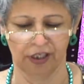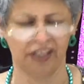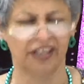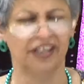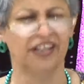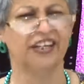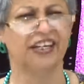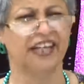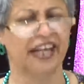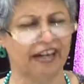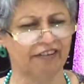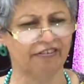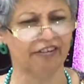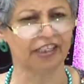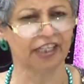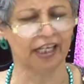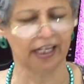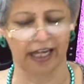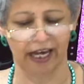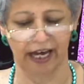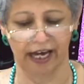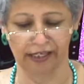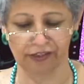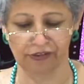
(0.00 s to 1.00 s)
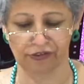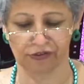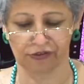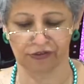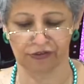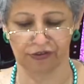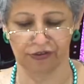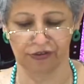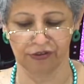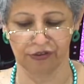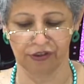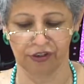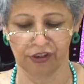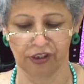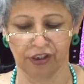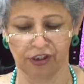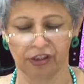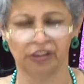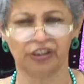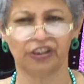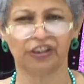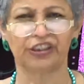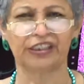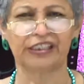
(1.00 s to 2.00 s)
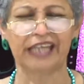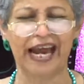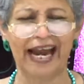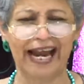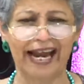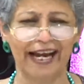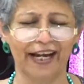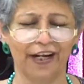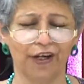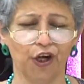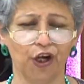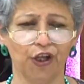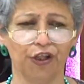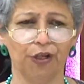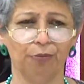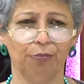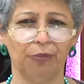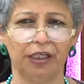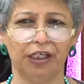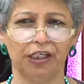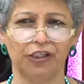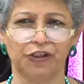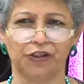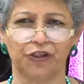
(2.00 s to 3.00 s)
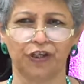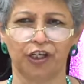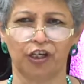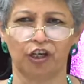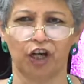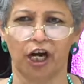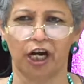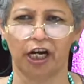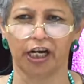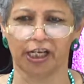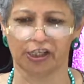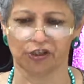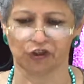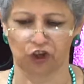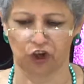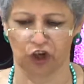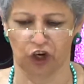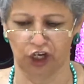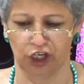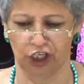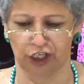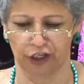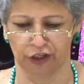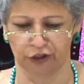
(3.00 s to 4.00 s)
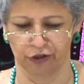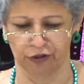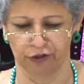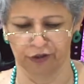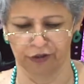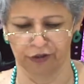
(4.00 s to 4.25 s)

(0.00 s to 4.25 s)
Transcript: Nevertheless, stand on the ministry God has called you.